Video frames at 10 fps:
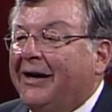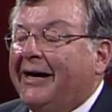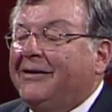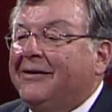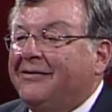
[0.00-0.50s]

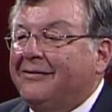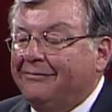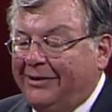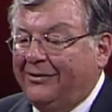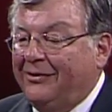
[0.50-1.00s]
client gets
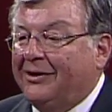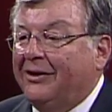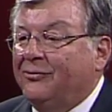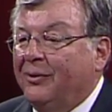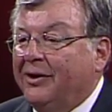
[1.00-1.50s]
in
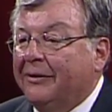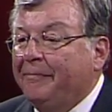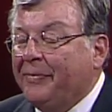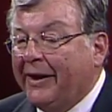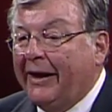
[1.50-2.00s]
touch with you,
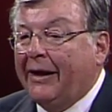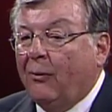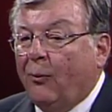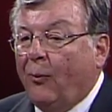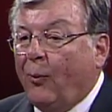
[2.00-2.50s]

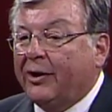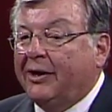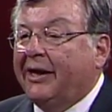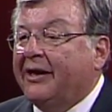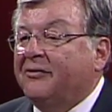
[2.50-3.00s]
what
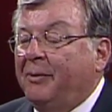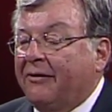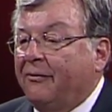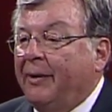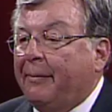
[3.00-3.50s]
can they
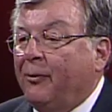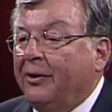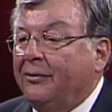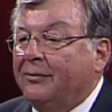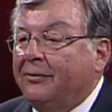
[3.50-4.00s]
expect from that
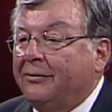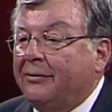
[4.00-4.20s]
point through?